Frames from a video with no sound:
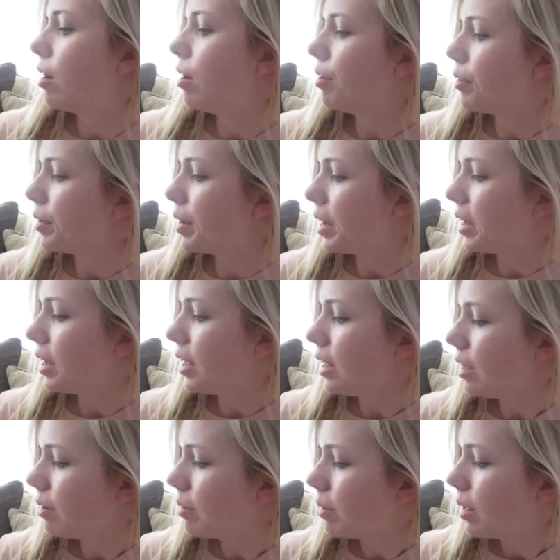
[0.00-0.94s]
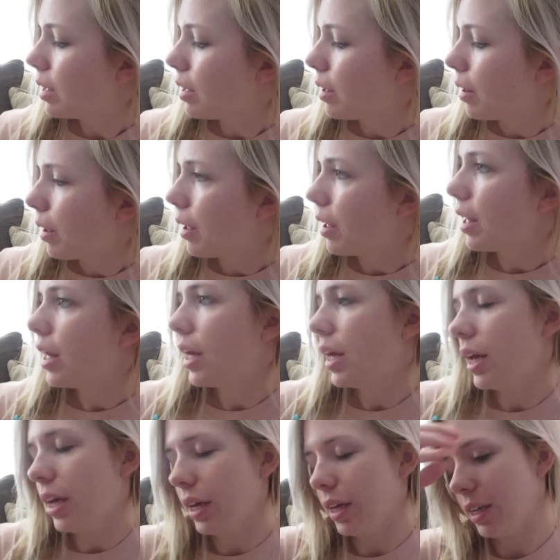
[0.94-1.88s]
already
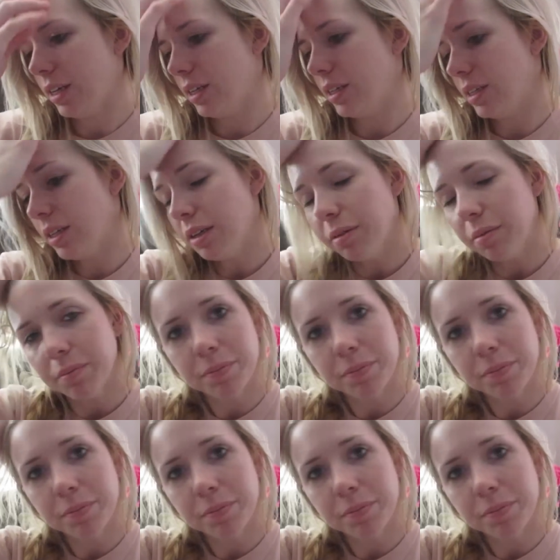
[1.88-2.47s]
and